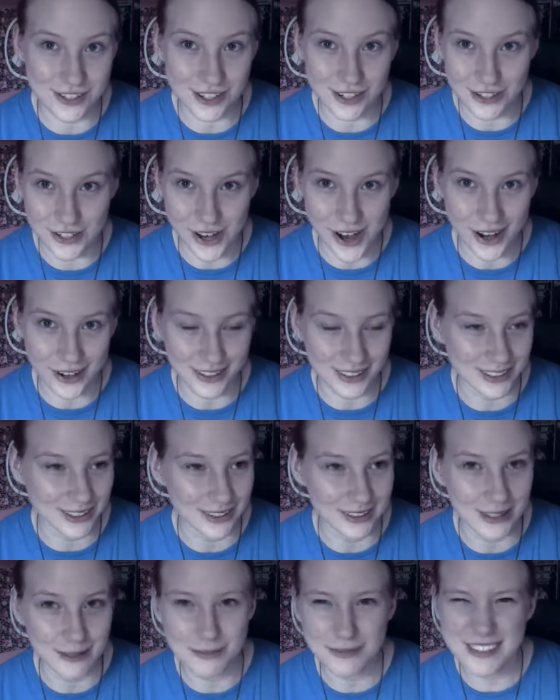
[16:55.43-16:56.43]
start talking
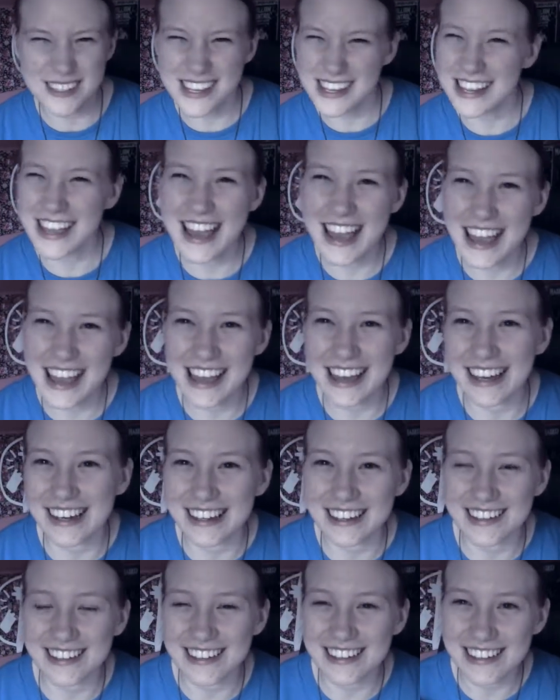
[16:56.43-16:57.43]
to them and saying,
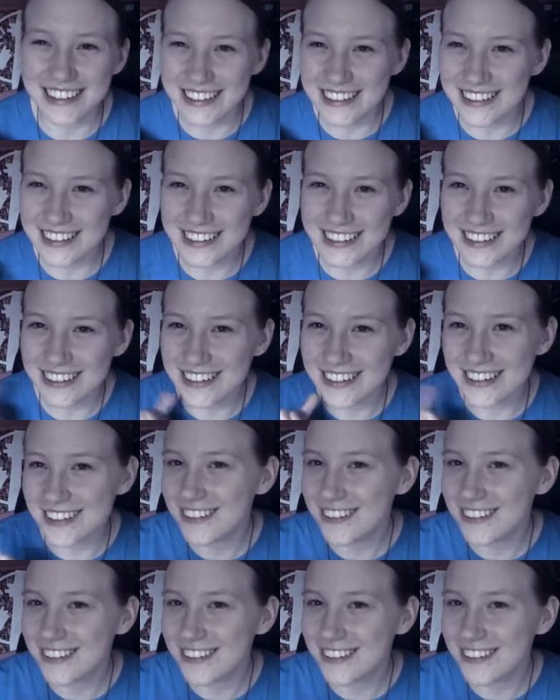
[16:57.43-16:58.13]
hey,